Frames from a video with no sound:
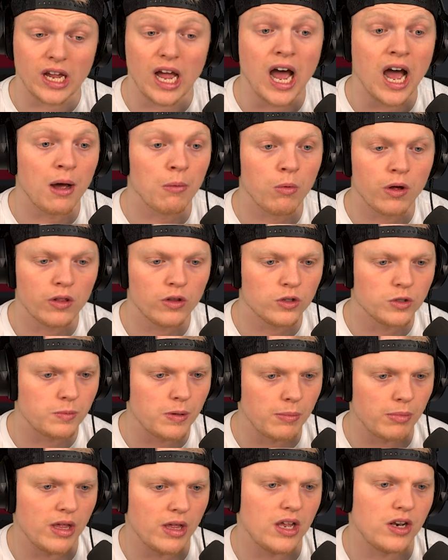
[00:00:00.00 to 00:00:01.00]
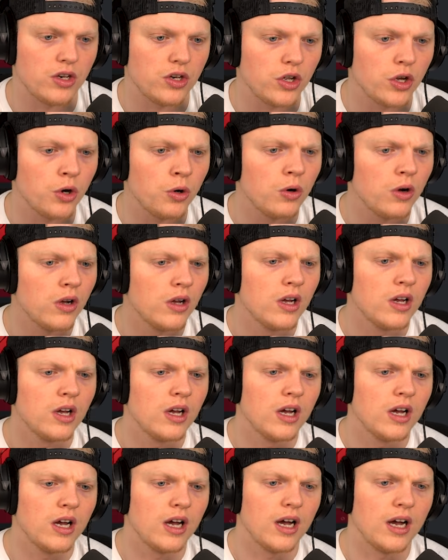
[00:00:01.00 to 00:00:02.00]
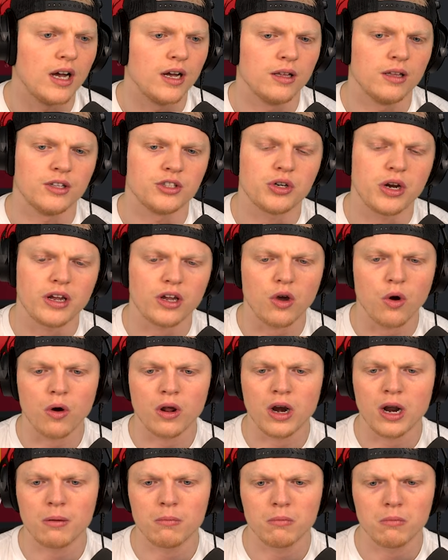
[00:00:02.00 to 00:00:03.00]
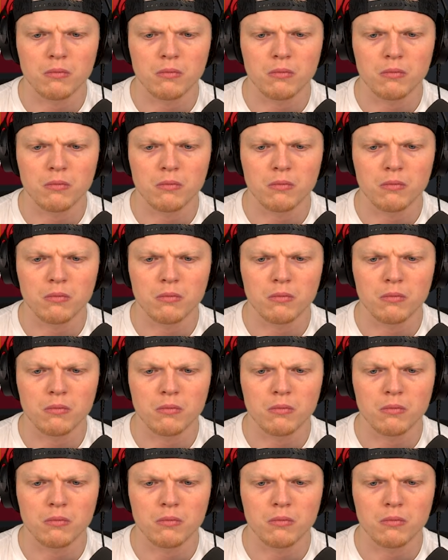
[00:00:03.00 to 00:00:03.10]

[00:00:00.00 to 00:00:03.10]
I'm one of those people that do. Let's try going up.